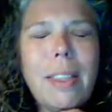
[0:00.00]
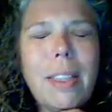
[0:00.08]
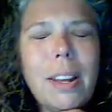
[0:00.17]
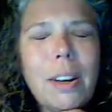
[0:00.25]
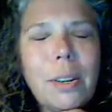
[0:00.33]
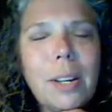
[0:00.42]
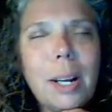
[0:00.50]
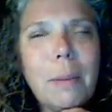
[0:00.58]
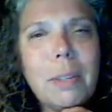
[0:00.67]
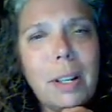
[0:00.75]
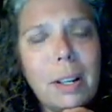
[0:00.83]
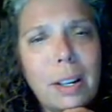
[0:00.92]
think her
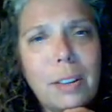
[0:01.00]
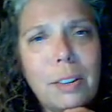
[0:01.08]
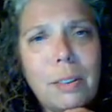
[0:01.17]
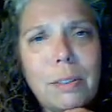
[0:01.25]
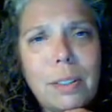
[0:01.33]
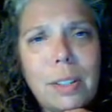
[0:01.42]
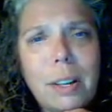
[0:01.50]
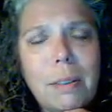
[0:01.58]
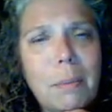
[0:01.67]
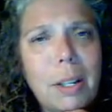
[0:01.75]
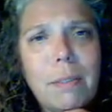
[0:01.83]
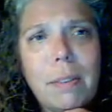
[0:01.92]
name's Elaine. You'll
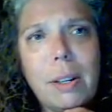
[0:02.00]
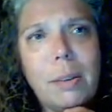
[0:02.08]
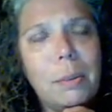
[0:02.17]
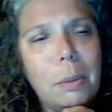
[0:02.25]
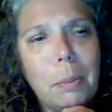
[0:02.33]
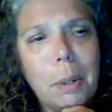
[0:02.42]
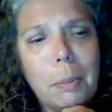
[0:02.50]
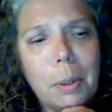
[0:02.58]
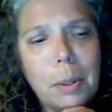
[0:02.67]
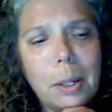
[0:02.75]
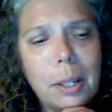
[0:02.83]
forgive me if I don't remember.